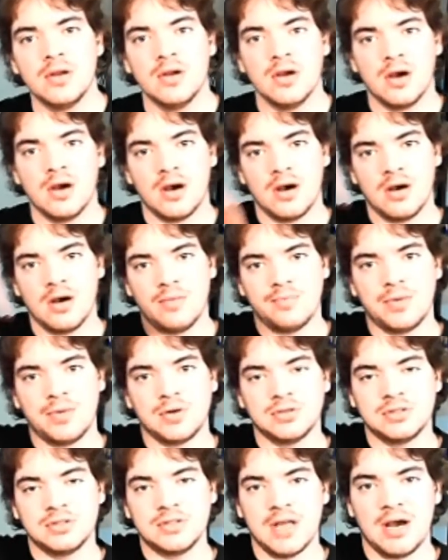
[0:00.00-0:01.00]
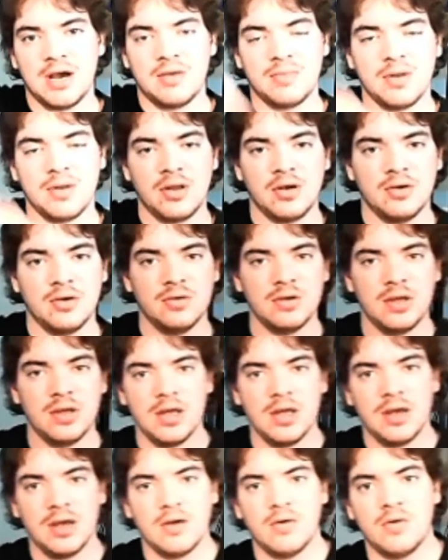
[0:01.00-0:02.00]
post down below,
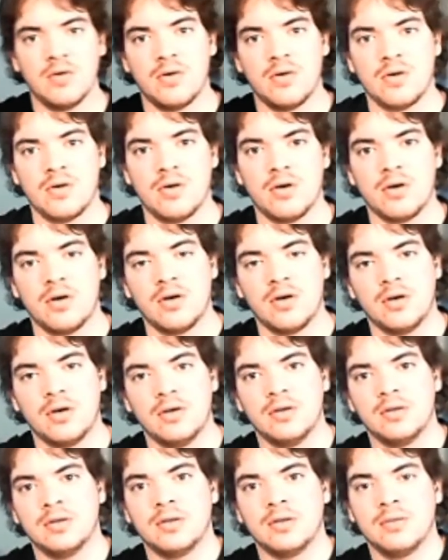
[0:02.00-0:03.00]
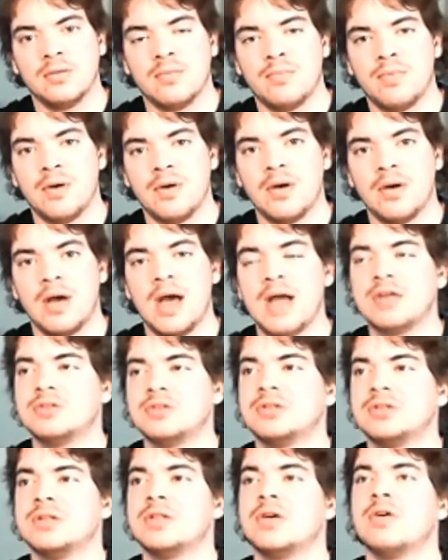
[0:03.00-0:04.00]
or
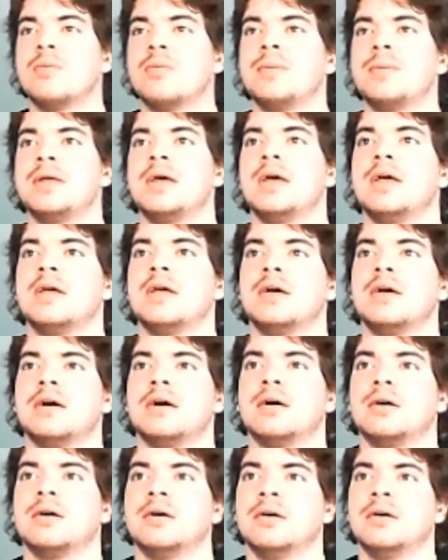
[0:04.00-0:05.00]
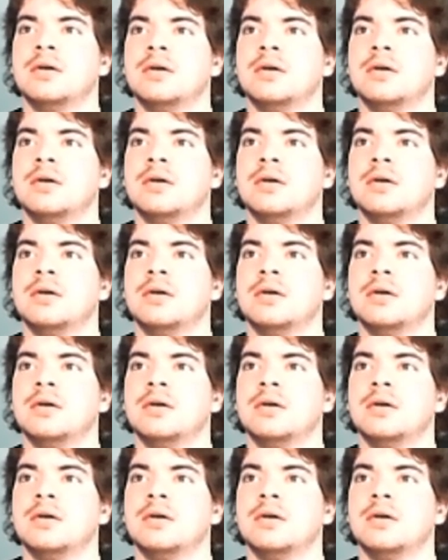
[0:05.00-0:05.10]
actually there will be a